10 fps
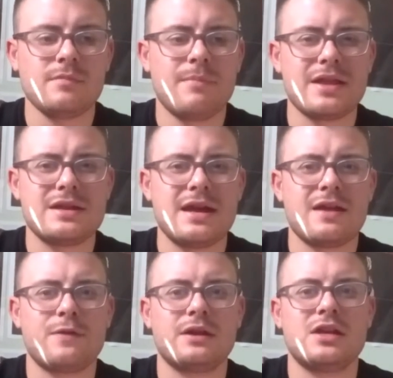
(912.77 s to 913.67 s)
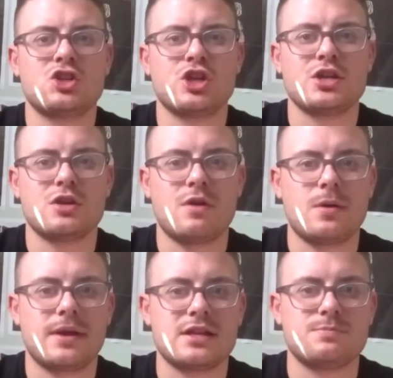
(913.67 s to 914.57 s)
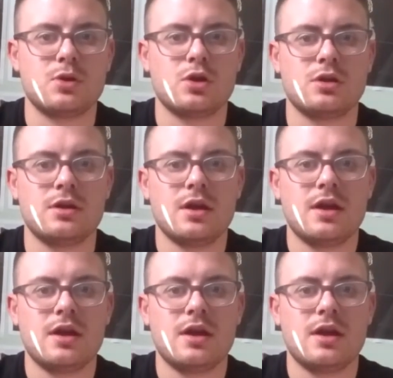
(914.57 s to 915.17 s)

Man United, I think, need to change it round against Burnley.